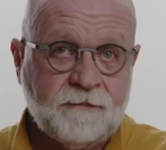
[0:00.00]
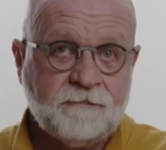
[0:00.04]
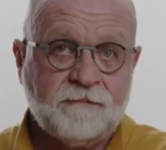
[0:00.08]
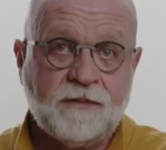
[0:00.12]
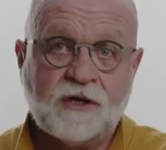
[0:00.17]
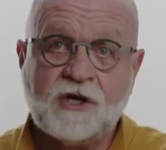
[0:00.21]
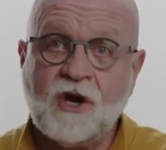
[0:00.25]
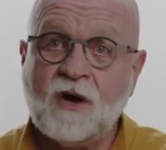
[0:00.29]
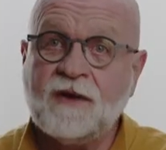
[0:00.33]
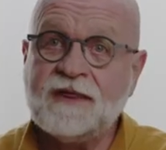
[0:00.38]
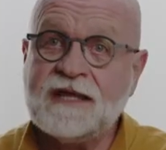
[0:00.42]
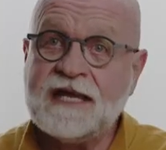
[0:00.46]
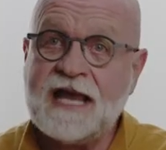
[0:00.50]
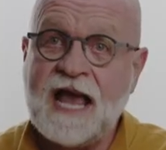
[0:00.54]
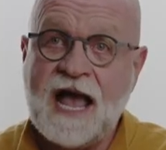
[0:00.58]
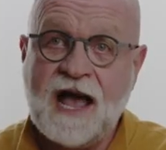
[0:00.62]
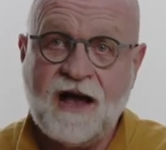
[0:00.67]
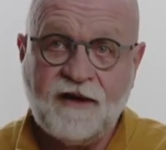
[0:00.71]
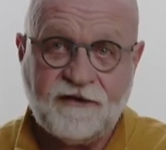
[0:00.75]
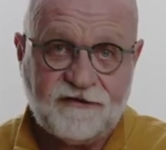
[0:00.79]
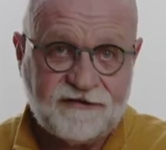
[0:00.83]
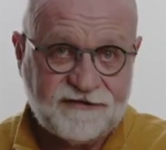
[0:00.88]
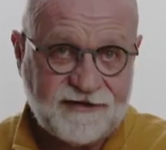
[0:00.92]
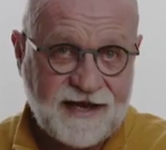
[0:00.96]
But on the
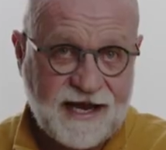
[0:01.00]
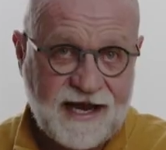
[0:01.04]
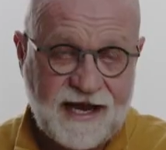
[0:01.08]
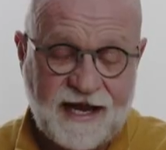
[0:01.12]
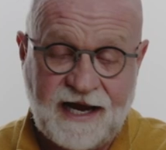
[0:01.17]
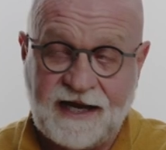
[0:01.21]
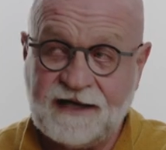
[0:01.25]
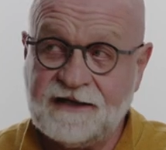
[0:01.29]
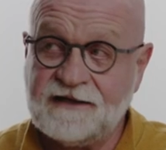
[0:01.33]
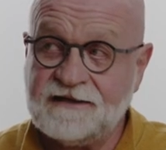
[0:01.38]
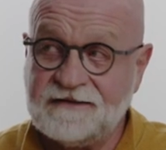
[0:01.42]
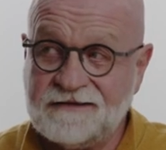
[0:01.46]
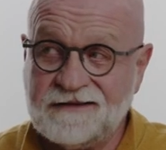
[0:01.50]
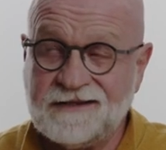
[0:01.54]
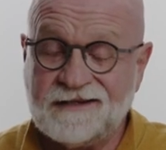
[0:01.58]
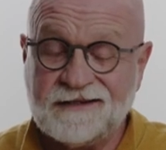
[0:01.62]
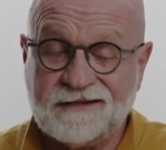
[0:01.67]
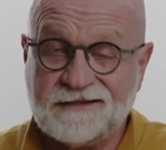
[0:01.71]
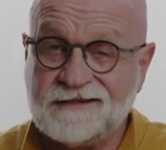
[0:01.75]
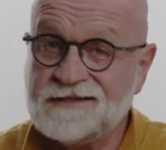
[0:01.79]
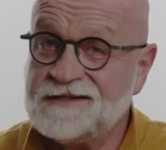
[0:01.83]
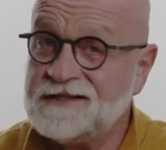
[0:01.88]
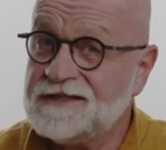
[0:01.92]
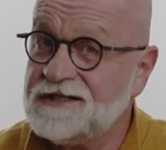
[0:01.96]
outside,
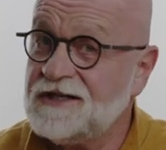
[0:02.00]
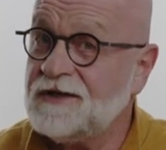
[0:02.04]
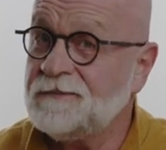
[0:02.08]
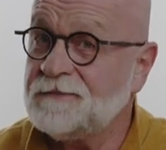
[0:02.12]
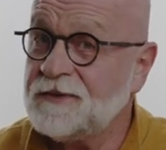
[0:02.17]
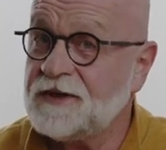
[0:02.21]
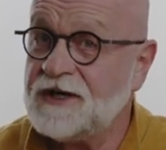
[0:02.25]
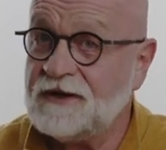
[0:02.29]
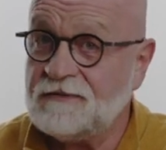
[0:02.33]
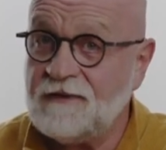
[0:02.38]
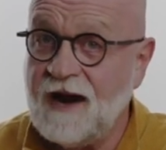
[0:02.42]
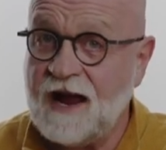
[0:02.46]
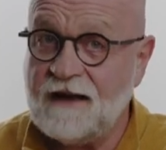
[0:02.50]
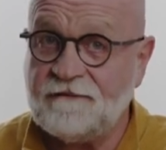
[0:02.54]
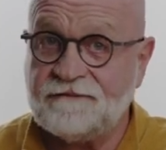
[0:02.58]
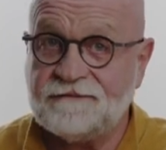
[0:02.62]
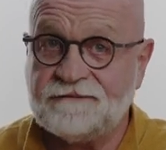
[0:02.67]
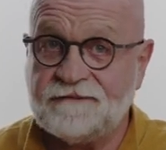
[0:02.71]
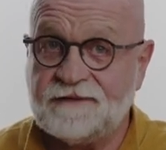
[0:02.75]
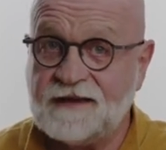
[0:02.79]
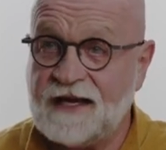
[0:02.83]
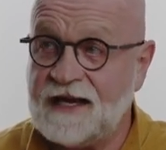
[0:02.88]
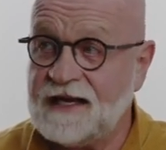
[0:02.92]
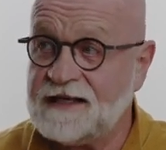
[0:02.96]
they're still pretty
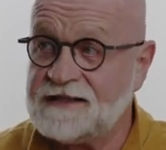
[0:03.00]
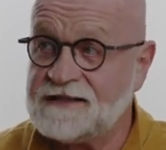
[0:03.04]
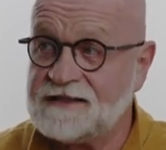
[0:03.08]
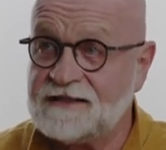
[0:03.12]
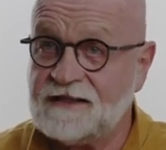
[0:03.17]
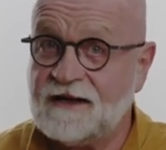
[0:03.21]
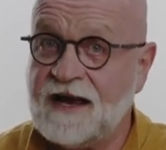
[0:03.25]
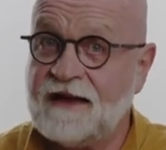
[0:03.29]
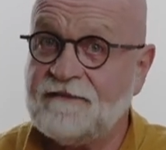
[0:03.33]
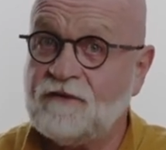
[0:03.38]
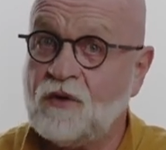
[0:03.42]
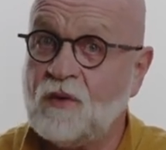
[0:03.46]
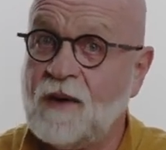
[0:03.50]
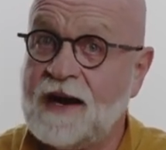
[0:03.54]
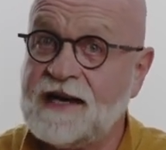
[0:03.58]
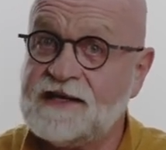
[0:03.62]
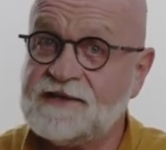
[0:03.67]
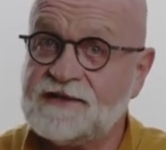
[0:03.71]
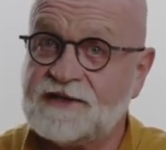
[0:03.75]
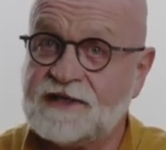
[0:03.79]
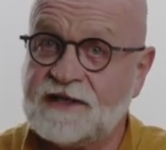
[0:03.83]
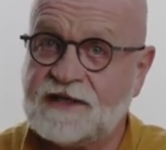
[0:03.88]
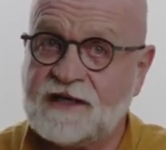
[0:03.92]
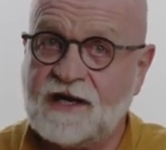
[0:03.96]
rough. They still have a
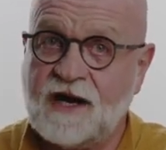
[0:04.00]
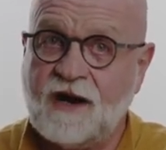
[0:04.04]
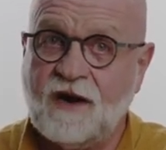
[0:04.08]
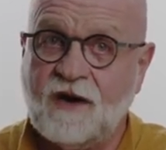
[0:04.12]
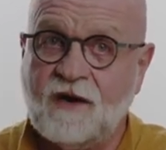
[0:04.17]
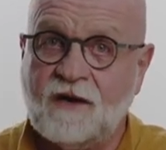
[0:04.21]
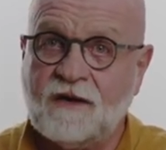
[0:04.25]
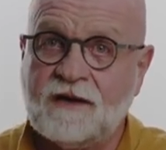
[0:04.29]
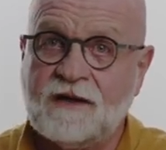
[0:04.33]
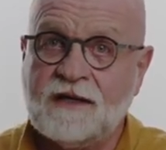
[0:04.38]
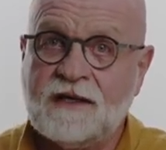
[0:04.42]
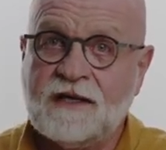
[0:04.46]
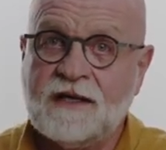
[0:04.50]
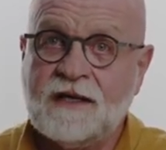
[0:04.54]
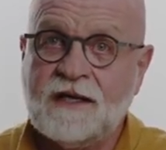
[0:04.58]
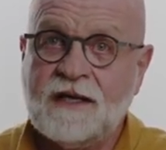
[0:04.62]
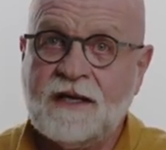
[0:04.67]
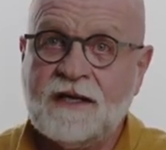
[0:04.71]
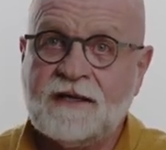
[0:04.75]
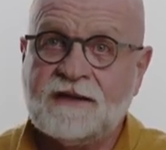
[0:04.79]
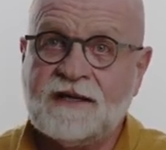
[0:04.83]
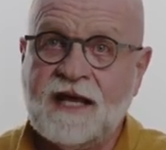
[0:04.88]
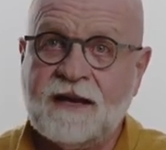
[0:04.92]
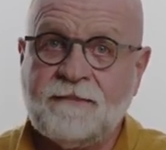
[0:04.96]
ways to go.
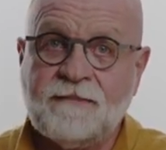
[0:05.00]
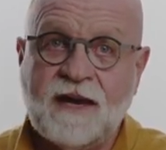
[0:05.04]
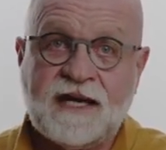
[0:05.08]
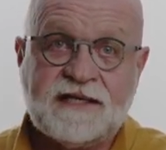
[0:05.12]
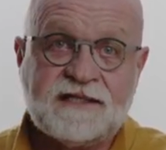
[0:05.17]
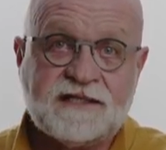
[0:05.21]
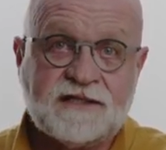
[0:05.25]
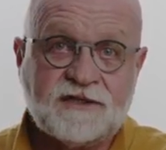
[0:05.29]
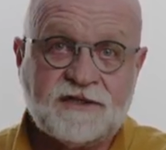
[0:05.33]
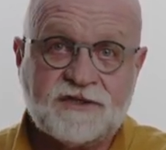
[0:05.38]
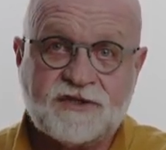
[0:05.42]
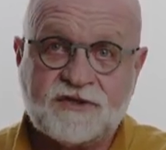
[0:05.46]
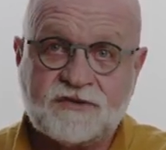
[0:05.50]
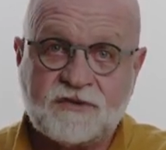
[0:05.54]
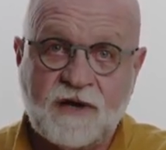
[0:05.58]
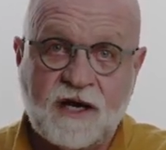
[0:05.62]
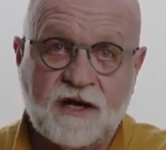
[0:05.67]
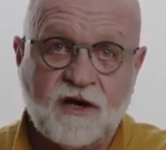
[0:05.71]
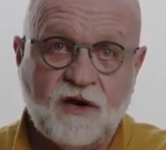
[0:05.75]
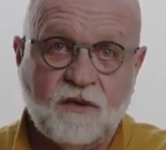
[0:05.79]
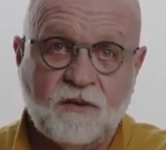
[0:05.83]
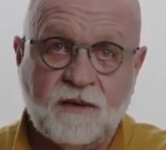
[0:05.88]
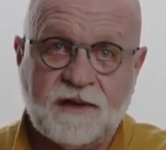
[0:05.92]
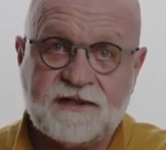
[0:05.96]
They may still
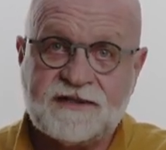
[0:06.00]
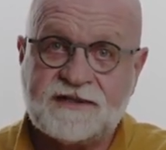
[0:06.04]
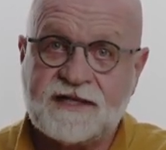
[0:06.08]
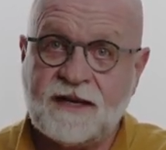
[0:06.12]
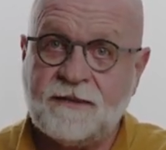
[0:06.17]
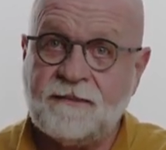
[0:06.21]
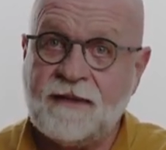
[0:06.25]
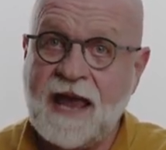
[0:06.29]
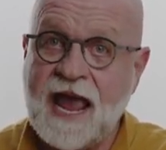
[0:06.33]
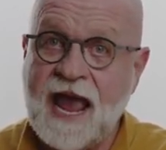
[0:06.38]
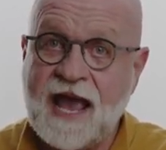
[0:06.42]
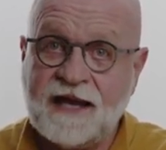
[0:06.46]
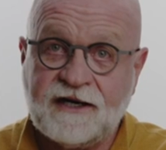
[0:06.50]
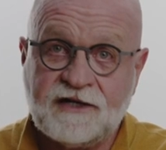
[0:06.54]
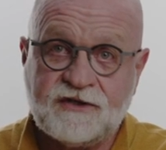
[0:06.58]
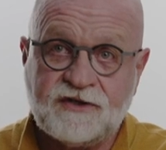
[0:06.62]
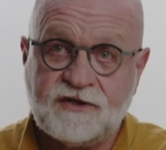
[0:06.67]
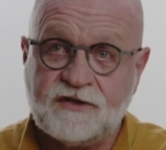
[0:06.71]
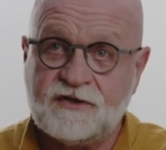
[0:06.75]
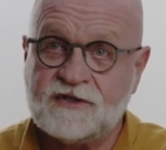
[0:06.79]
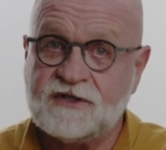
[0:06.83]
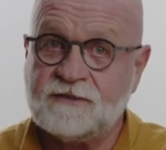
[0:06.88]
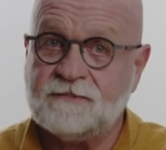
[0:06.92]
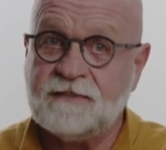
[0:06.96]
struggle with some
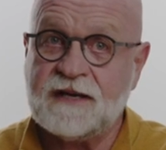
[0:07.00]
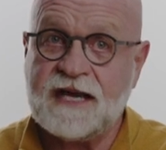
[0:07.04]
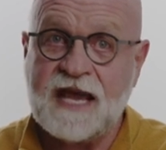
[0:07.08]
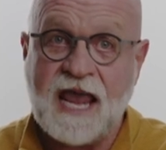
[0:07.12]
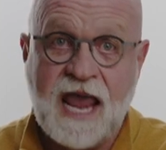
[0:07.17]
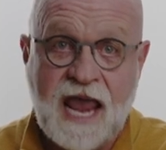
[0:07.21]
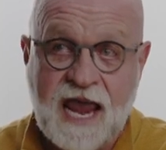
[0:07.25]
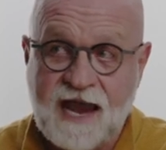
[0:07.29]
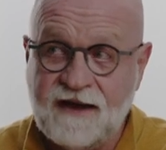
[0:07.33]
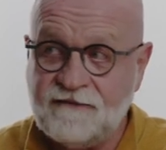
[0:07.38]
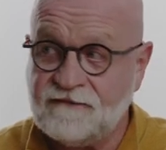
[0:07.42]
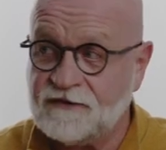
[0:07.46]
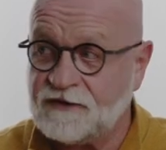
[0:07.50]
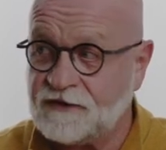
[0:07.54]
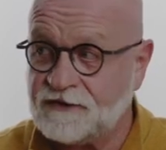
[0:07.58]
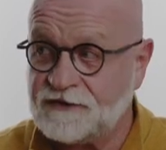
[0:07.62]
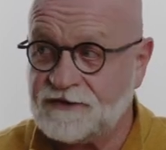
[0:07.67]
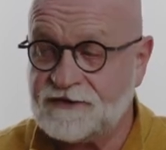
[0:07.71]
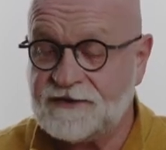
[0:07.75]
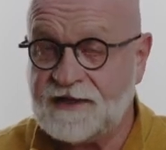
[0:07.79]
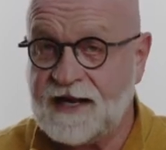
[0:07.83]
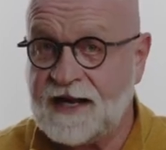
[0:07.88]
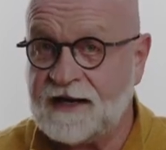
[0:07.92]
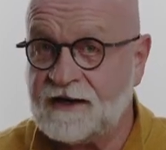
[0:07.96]
attitudes and
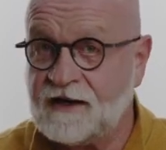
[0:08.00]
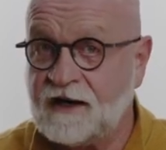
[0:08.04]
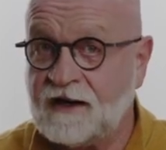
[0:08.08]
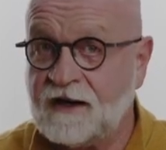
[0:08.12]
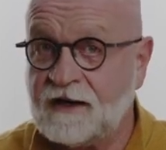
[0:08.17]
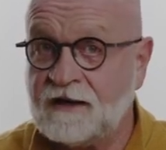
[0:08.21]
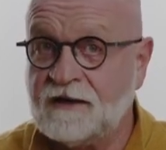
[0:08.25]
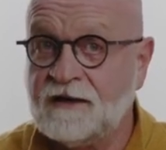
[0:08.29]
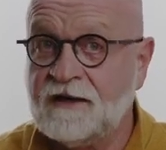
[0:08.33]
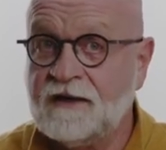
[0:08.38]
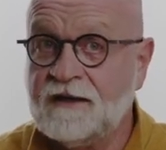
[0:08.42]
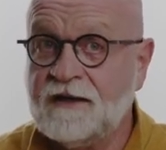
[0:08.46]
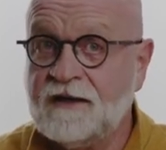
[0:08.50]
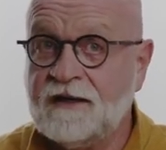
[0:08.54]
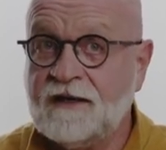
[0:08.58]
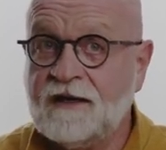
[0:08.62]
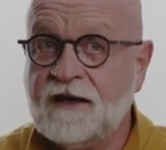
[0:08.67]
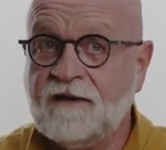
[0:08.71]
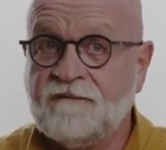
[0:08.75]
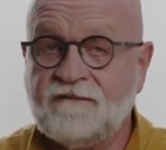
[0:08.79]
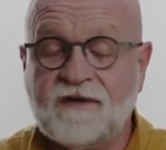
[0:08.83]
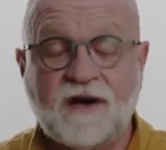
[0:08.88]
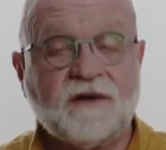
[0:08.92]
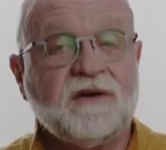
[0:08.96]
behaviors that are
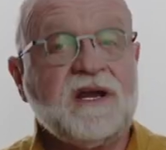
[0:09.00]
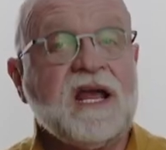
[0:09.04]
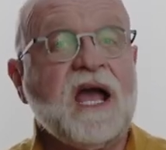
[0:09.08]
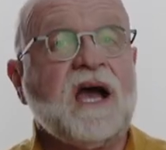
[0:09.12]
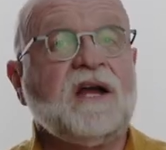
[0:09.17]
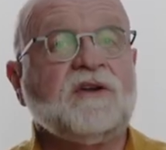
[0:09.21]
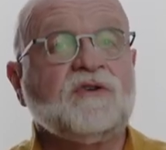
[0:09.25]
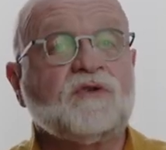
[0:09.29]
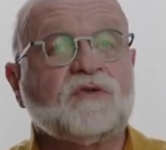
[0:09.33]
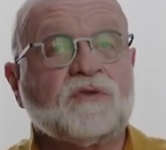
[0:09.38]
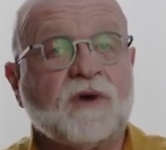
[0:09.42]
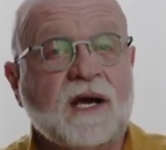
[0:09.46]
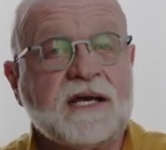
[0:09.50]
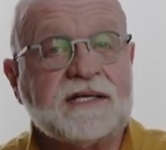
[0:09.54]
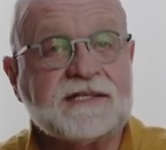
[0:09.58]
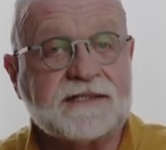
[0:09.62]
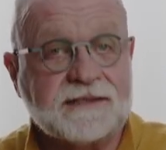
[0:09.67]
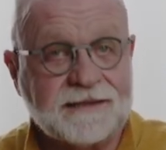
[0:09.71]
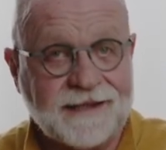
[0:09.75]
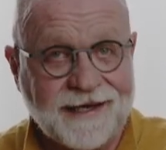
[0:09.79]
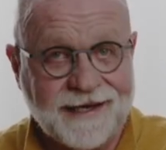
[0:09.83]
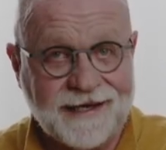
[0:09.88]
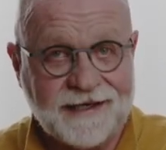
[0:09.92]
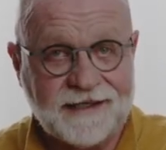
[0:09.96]
very
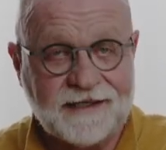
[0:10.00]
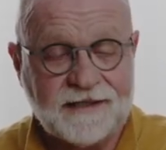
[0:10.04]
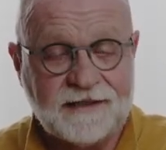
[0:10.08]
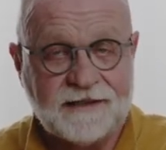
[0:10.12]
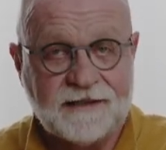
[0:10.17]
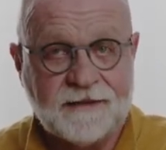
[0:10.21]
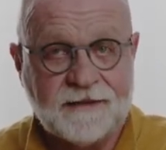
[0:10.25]
unchristlike.